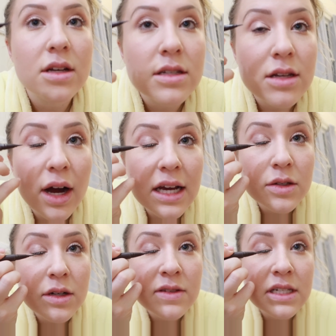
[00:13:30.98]
So I
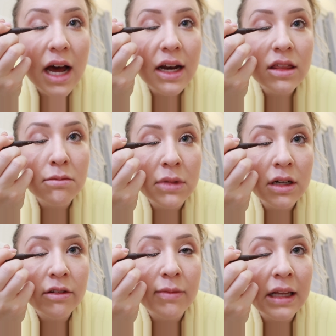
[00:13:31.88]
sort of start in the
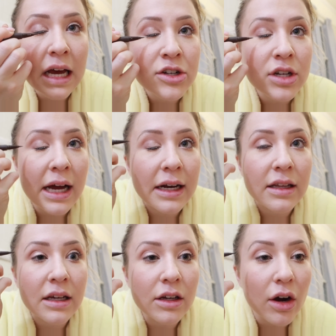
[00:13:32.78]
middle of my lash line and
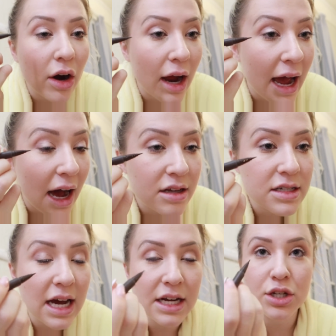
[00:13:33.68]
then go
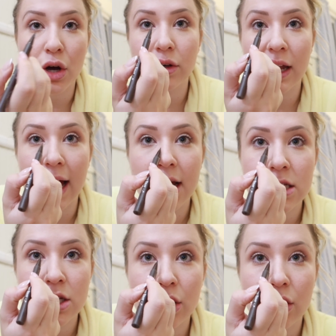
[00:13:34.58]
out. I don't like
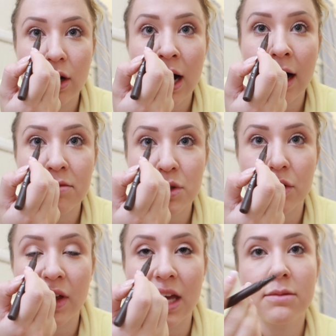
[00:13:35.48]
to come sort
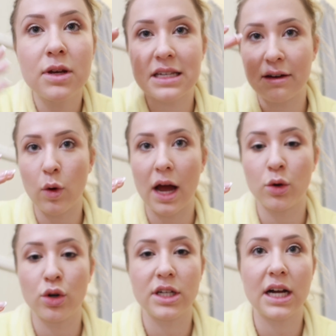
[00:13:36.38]
of in because I have quite
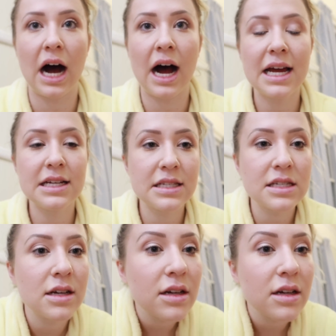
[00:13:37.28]
hooded eyes.